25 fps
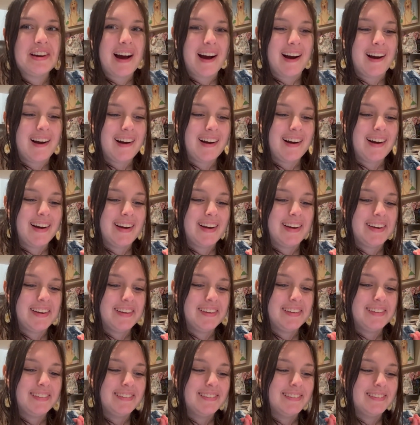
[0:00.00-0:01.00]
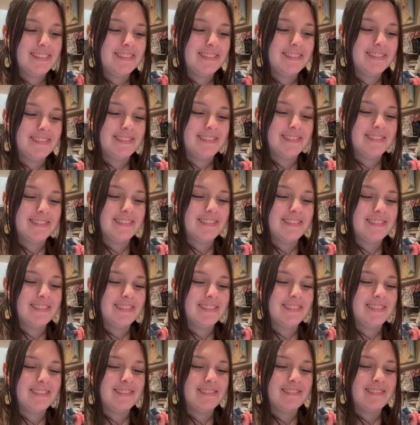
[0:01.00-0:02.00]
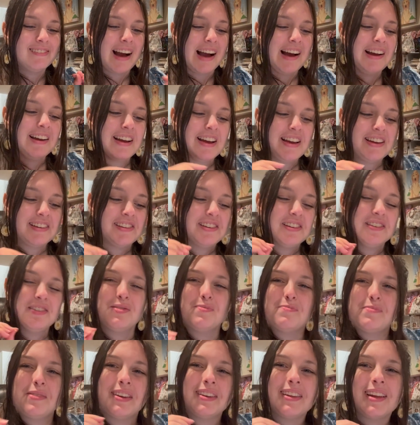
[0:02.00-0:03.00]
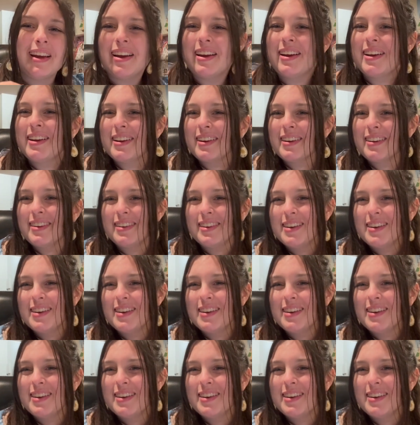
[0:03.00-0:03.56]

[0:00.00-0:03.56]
I It gives me like